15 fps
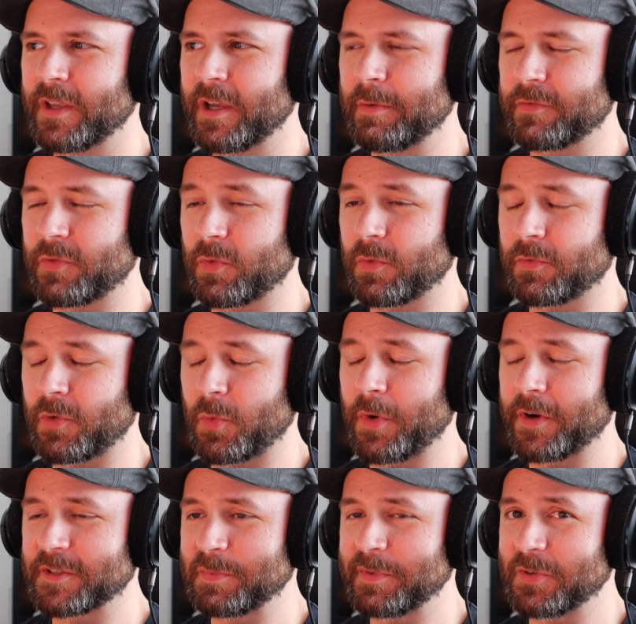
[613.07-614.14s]
I mean, for
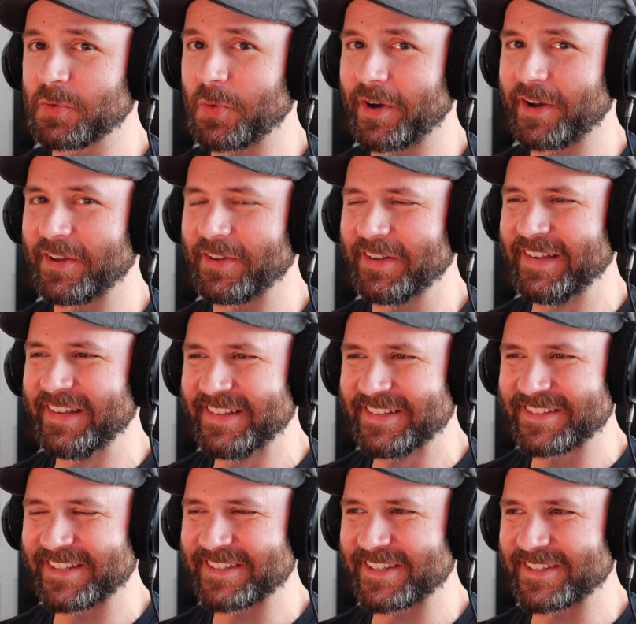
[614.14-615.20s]
one, it's been a while
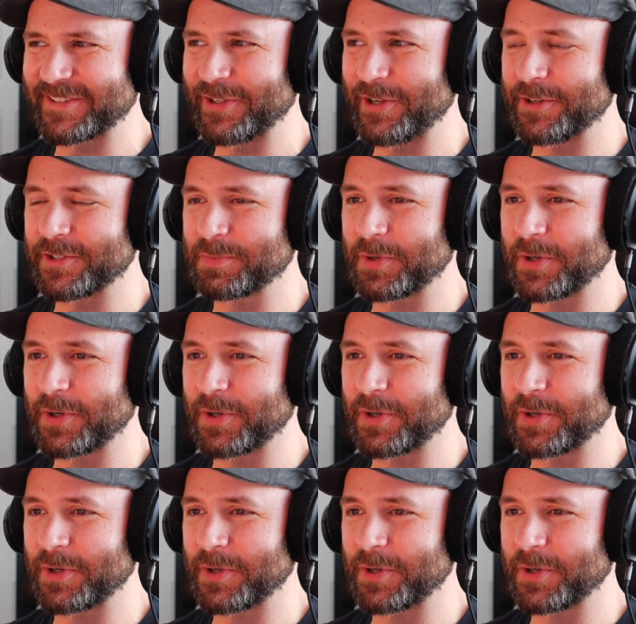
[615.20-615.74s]
since its launch,